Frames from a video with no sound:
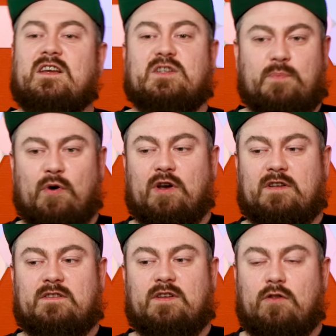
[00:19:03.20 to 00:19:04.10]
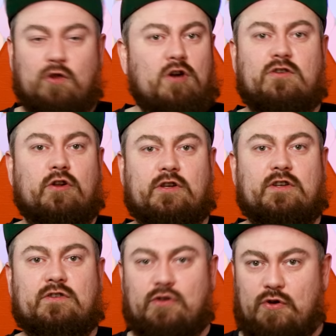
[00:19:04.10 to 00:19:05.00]
this point, Lord
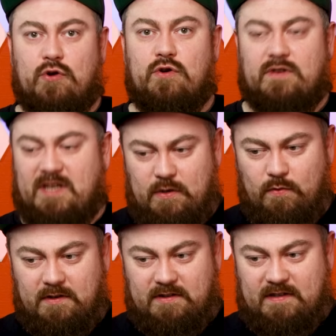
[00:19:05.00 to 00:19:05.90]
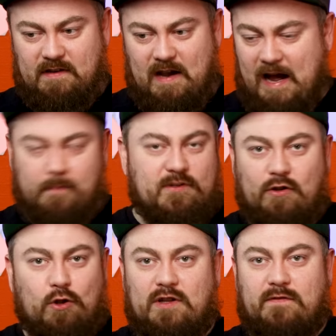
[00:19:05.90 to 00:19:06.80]
Lucan knew he was
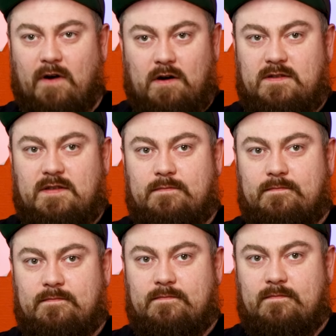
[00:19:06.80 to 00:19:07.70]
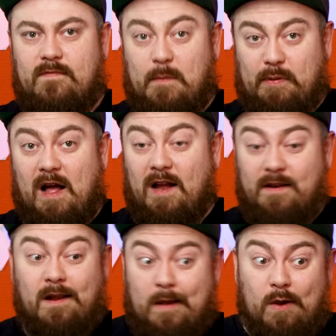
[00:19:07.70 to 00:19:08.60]
absolutely fucked. The
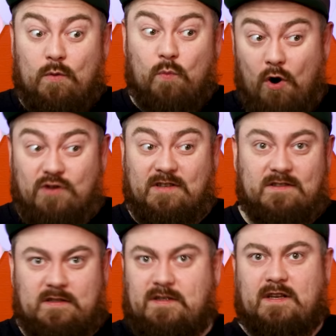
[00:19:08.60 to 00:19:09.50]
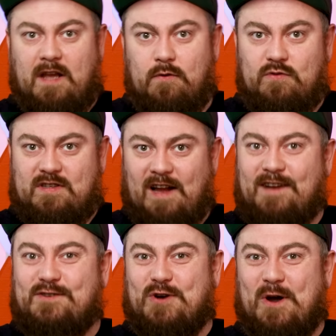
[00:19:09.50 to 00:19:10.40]
plan wasn't to kill
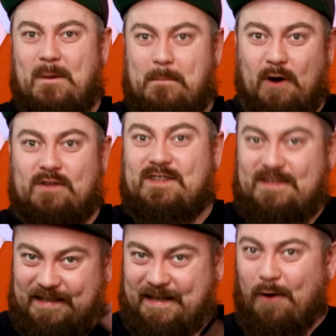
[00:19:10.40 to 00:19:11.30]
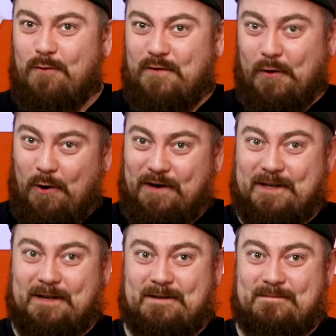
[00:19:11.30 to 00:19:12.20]
Sandra, but to kill
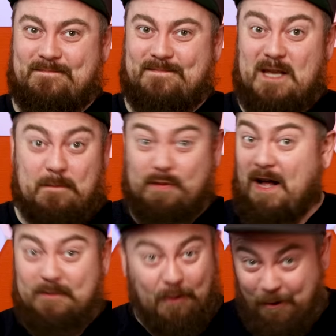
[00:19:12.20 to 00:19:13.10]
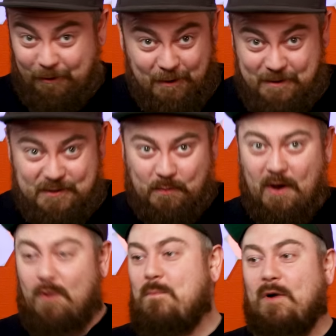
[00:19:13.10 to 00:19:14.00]
Veronica. He planned it all out as
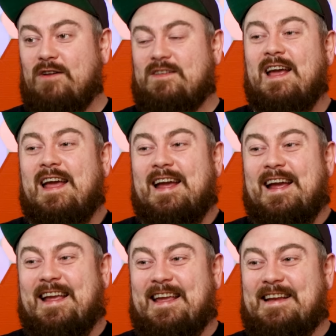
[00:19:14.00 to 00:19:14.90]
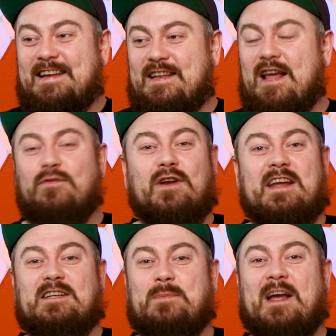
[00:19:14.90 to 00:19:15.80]
well, but he never
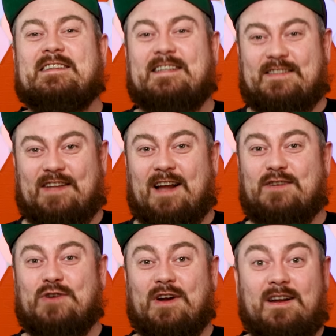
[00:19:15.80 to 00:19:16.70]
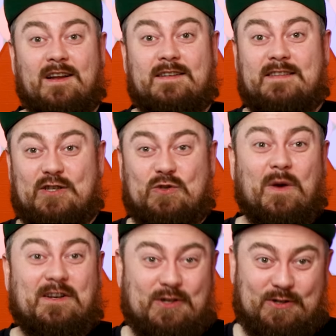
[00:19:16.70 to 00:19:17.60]
expected Sandra to
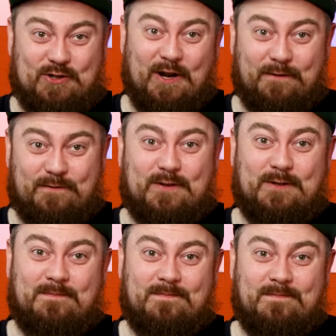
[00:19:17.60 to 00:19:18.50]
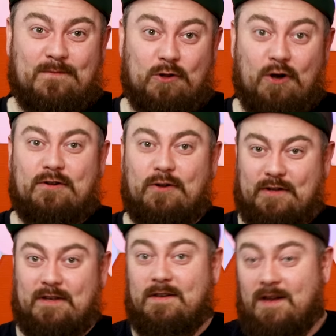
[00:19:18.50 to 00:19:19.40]
switch her shift. Lord
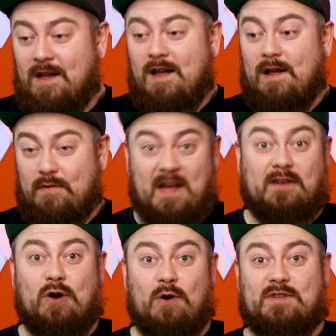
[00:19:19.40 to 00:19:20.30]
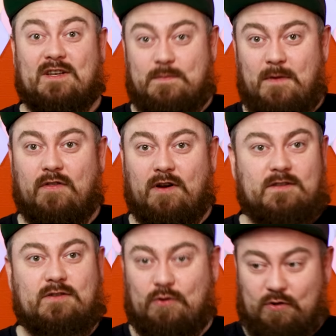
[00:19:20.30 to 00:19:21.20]
Lucan then called his mother
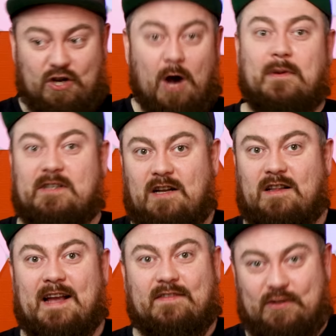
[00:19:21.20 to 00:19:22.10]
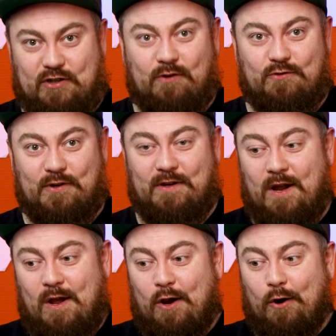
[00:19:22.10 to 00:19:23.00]
to come and collect the children
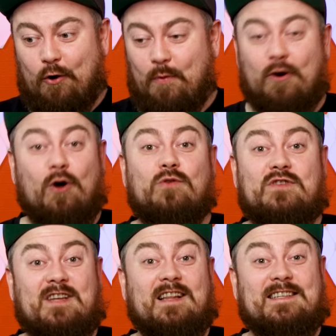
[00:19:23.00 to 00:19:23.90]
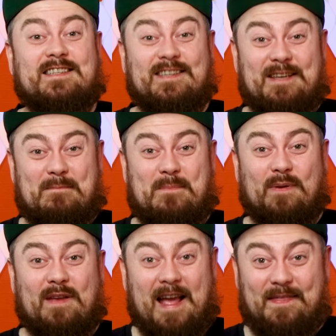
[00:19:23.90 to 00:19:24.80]
who were all still asleep
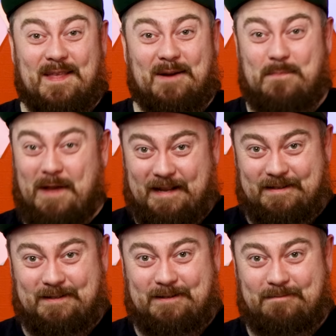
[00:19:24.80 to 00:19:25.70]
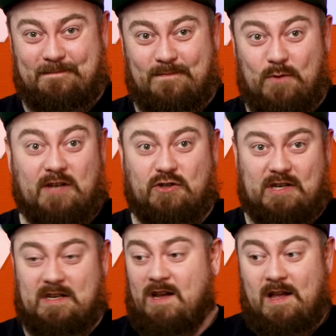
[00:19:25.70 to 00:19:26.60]
in their beds. When
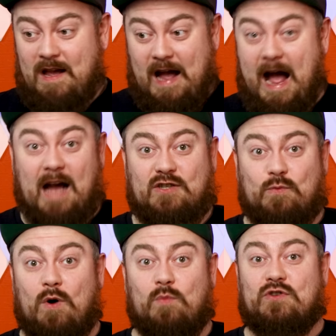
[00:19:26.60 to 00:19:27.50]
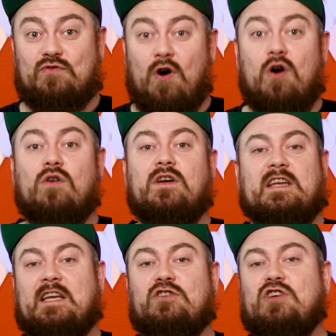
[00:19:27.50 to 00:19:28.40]
she asked what was wrong,
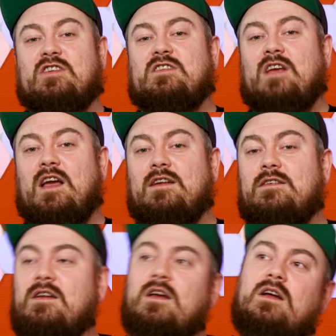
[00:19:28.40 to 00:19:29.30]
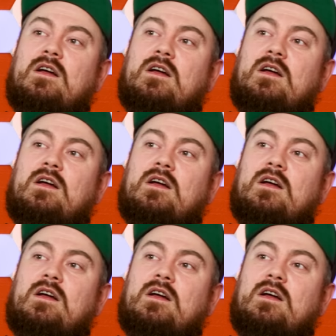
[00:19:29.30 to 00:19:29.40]
he just said